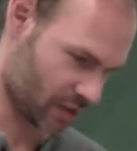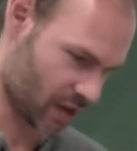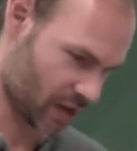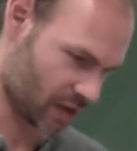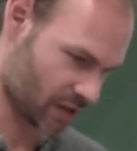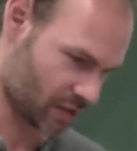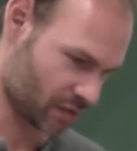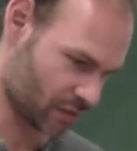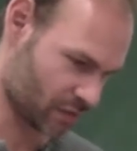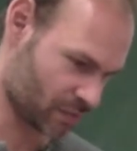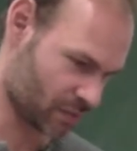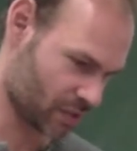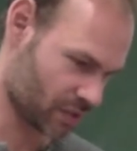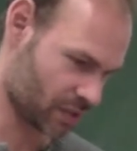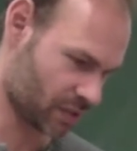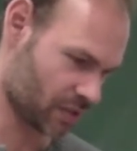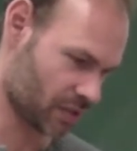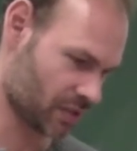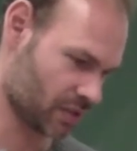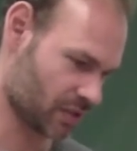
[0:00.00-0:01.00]
kind of
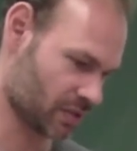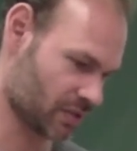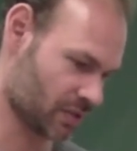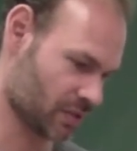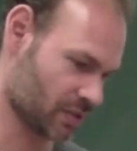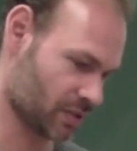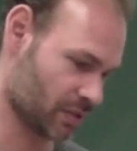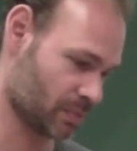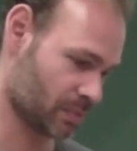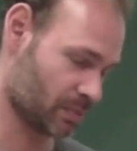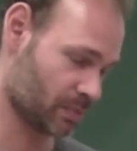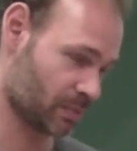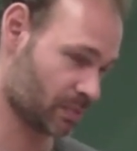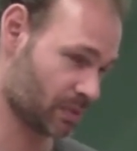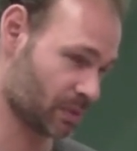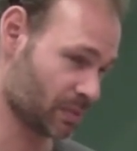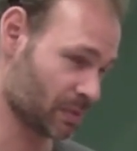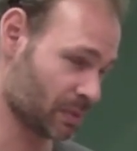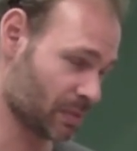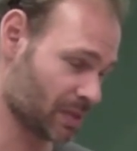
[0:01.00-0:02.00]
materials or
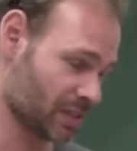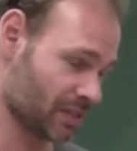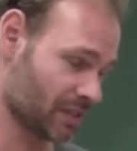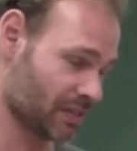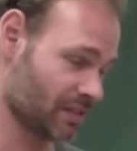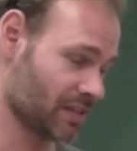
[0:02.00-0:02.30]
problematic